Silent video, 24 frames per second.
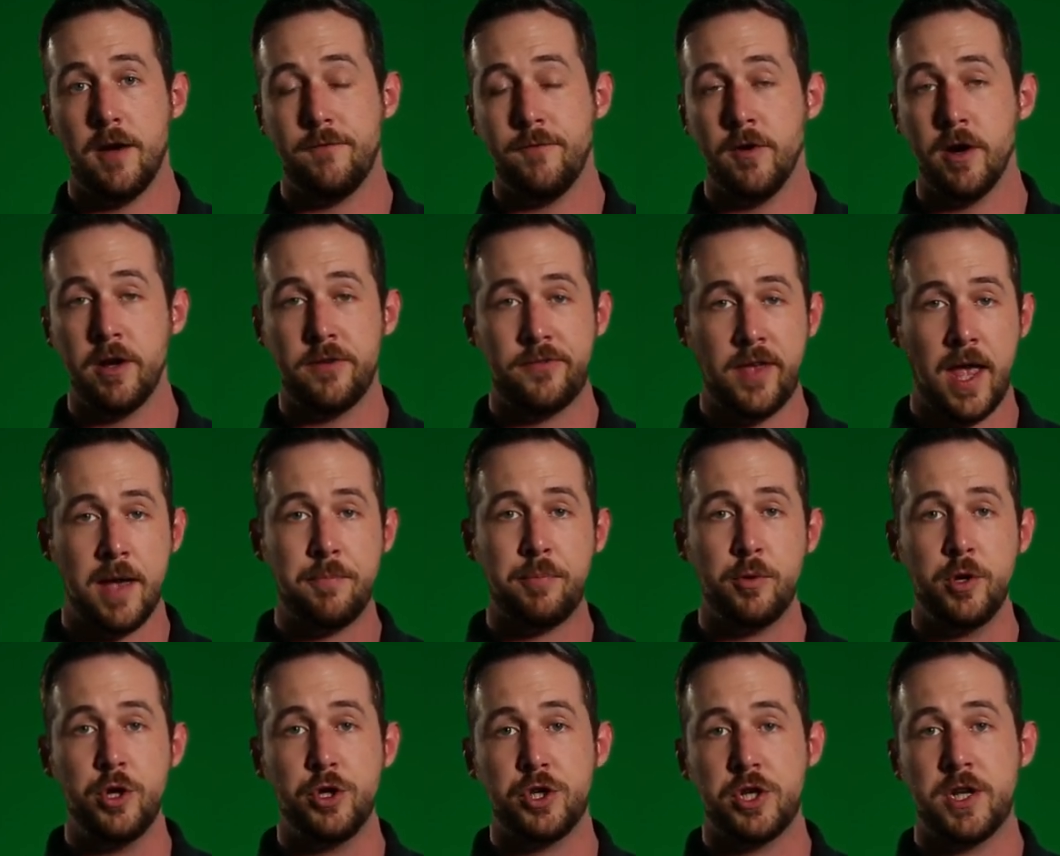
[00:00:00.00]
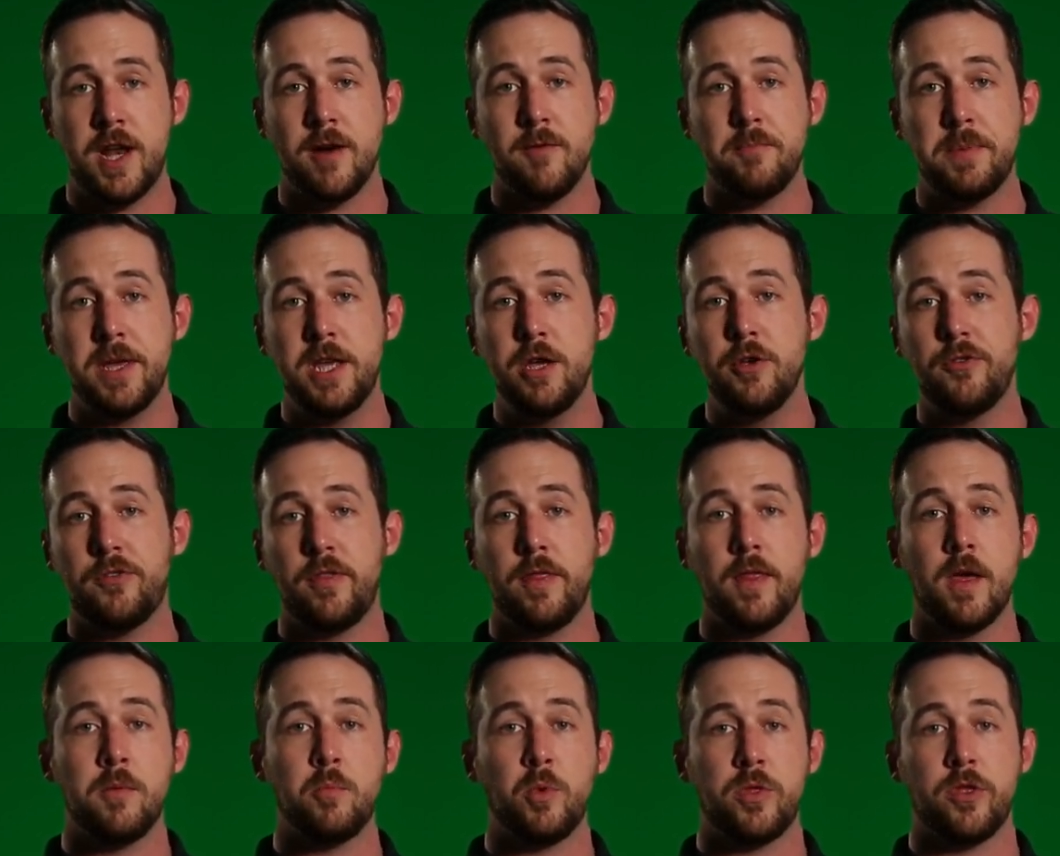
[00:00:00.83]
For example, you should never be
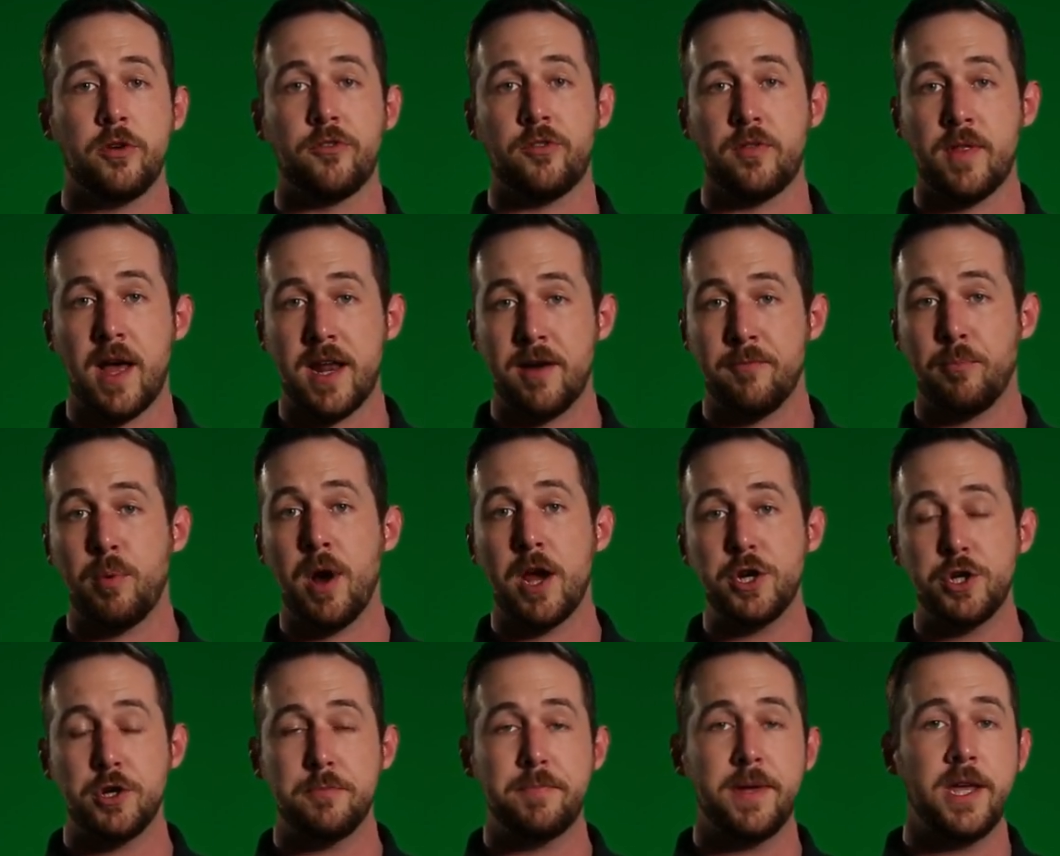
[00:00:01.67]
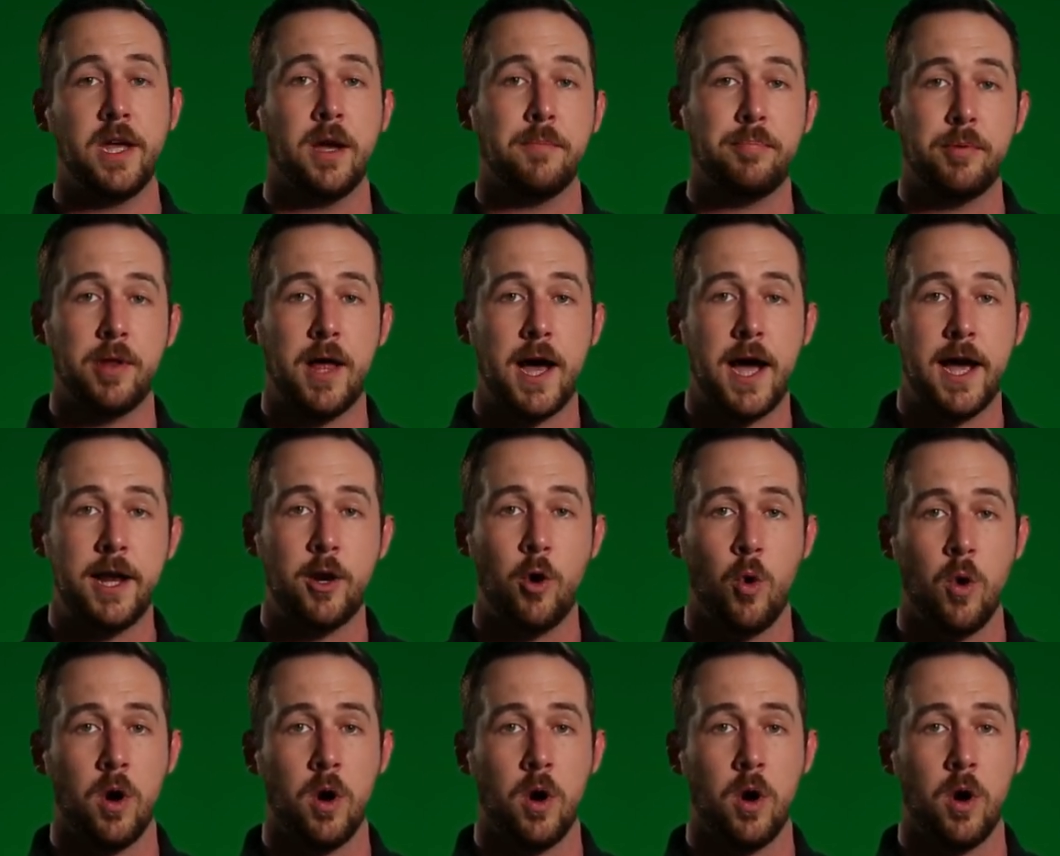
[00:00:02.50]
using them when there's a lot of pressure being applied